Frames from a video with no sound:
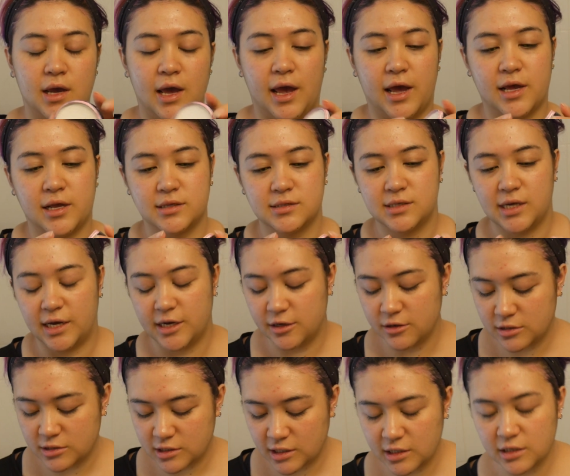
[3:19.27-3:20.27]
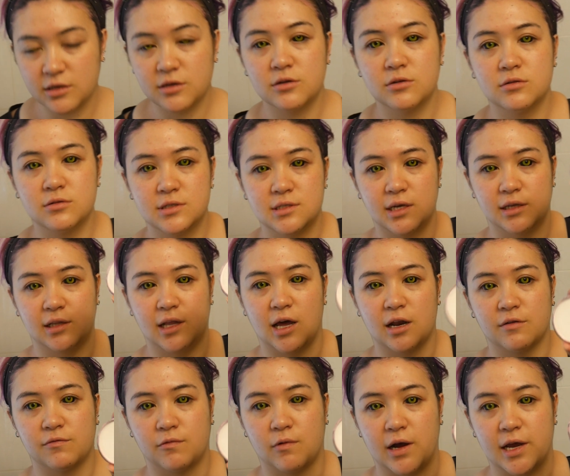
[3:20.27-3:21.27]
And I usually use a
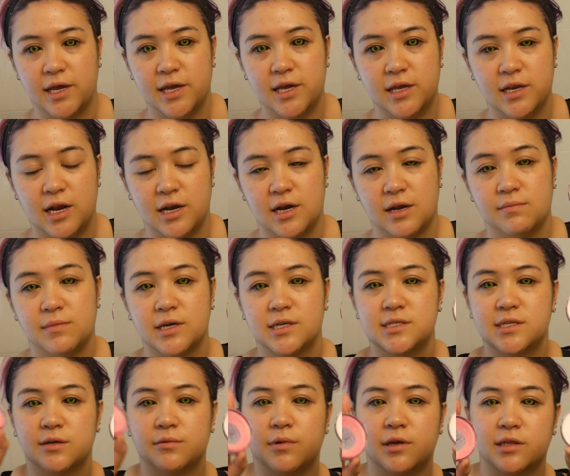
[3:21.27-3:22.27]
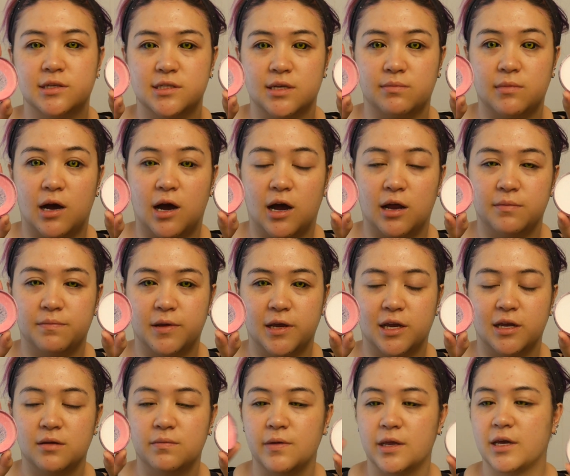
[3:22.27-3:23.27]
lot of white and I mix it with some hot
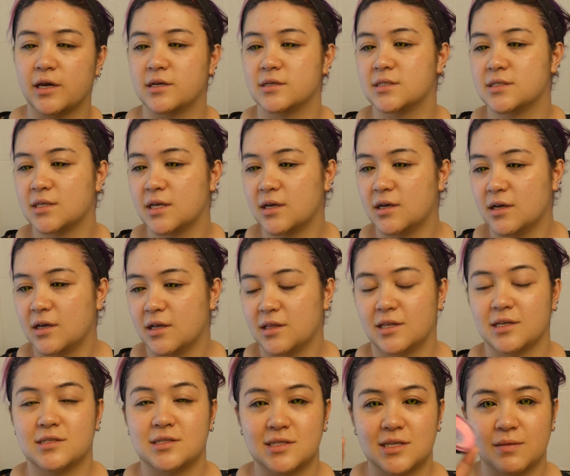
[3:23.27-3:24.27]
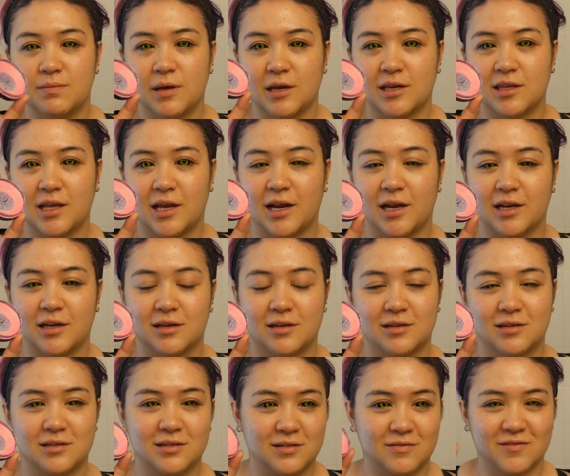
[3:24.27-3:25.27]
pink because this is the pink that I
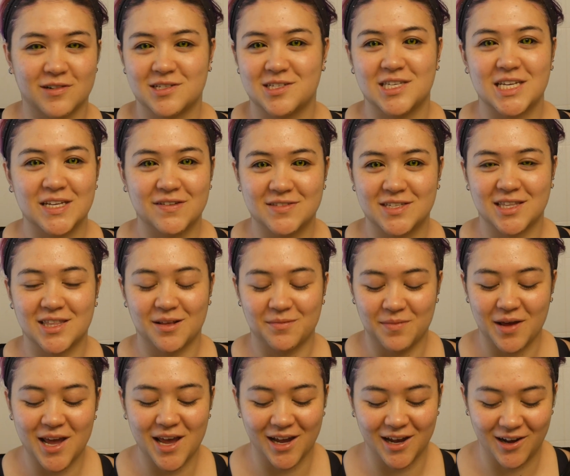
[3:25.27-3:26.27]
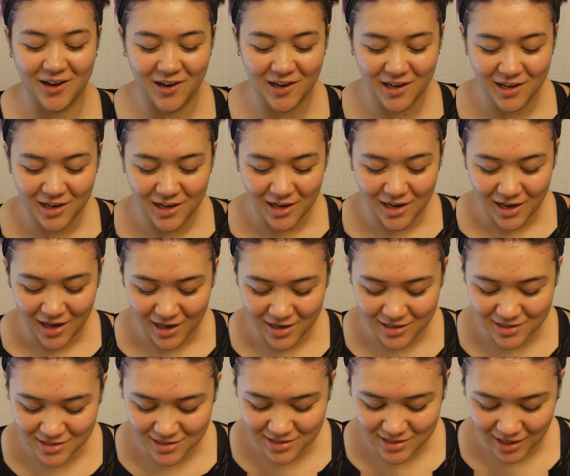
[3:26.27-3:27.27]
received in the mail
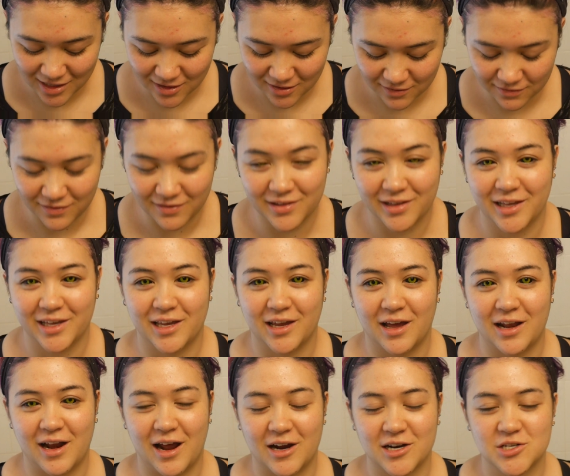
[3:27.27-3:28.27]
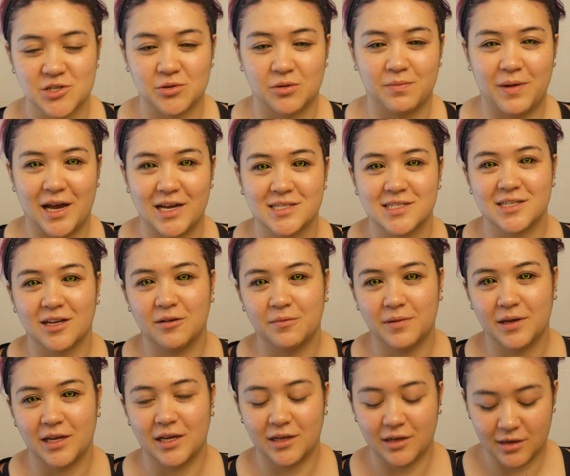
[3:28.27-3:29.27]
instead of like an actual pastel
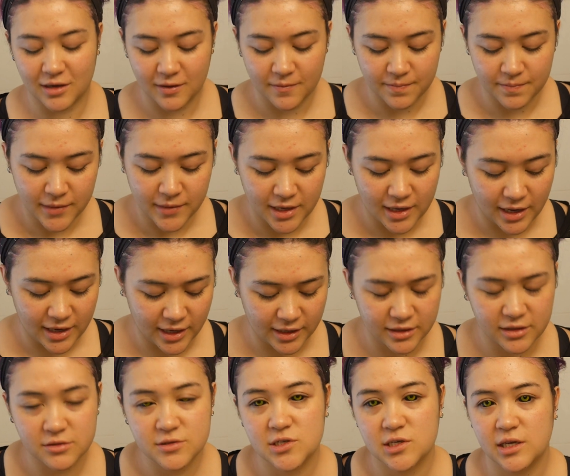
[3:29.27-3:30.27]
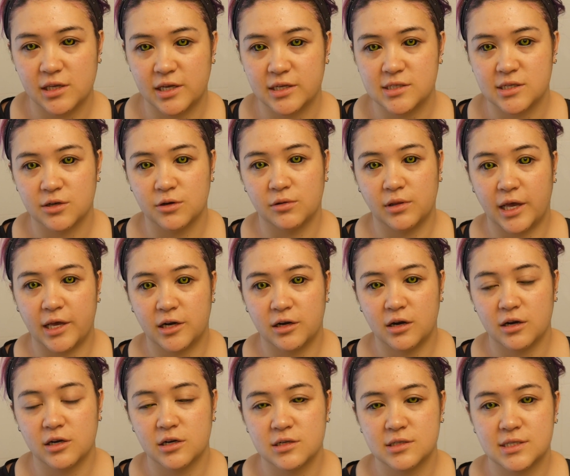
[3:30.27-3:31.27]
pink. And I usually like to go lighter
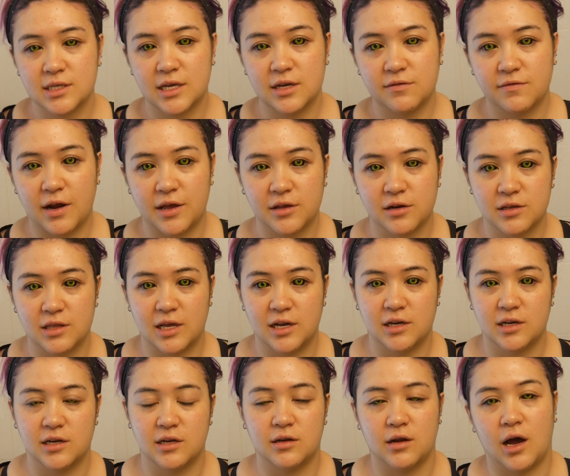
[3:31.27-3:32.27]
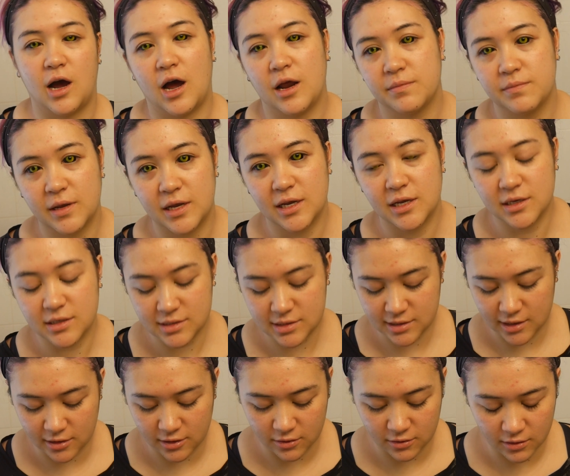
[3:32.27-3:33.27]
on her skin rather than hot pink,
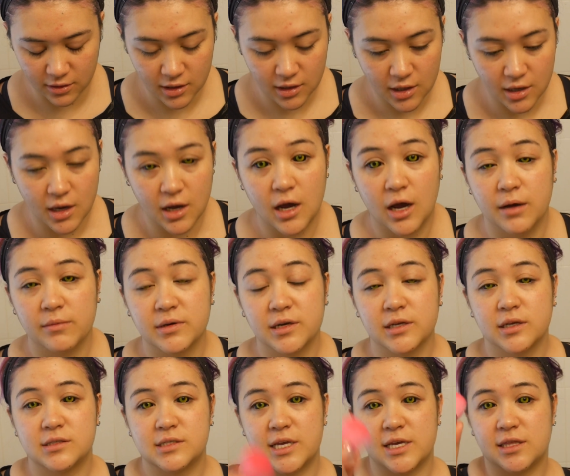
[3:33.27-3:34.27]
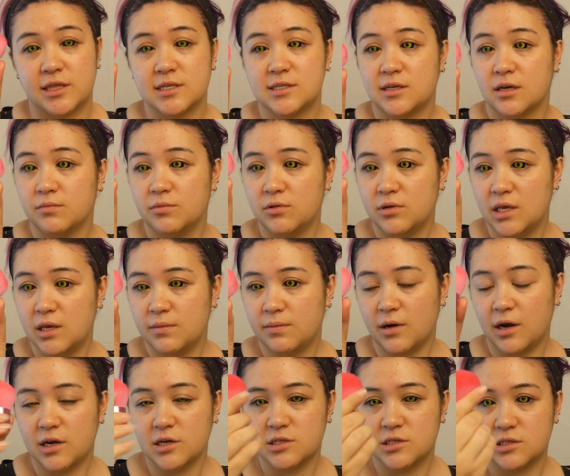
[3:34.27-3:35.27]
so I'm gonna take this kabuki
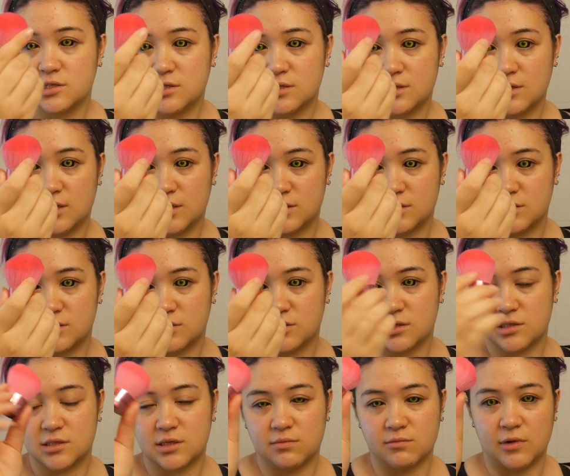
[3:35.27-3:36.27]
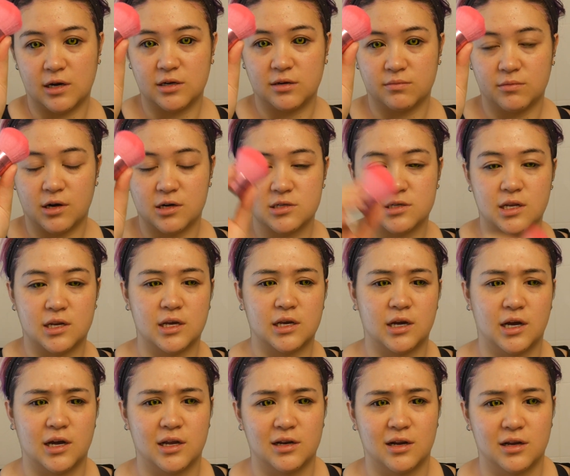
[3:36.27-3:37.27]
brush. It's just some random brush that I
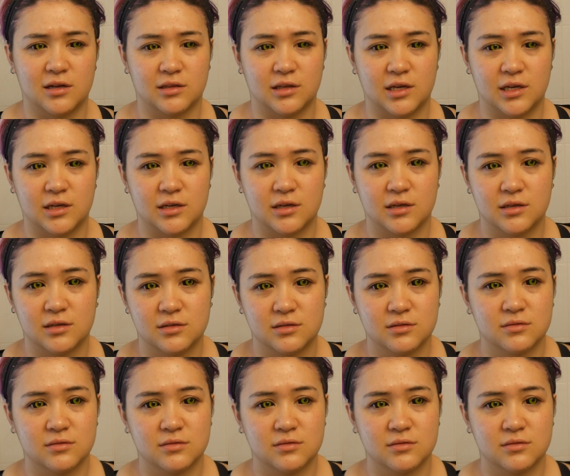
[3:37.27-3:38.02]
got on like